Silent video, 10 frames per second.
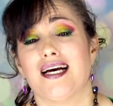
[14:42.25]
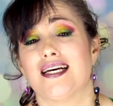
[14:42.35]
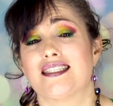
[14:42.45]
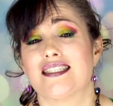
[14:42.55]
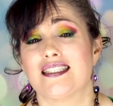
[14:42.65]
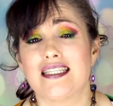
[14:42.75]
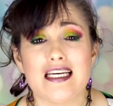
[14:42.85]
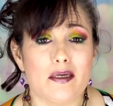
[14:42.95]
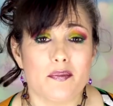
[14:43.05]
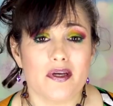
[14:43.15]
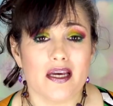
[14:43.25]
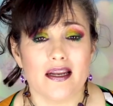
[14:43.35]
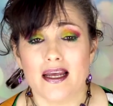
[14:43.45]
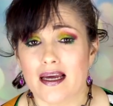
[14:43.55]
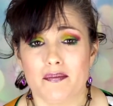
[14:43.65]
asleep
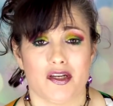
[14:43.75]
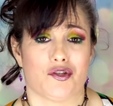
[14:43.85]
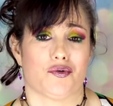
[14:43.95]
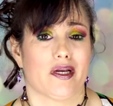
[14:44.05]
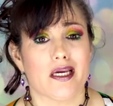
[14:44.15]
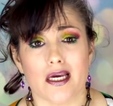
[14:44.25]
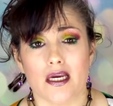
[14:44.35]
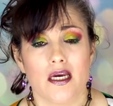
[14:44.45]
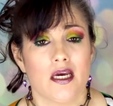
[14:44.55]
and had been drinking.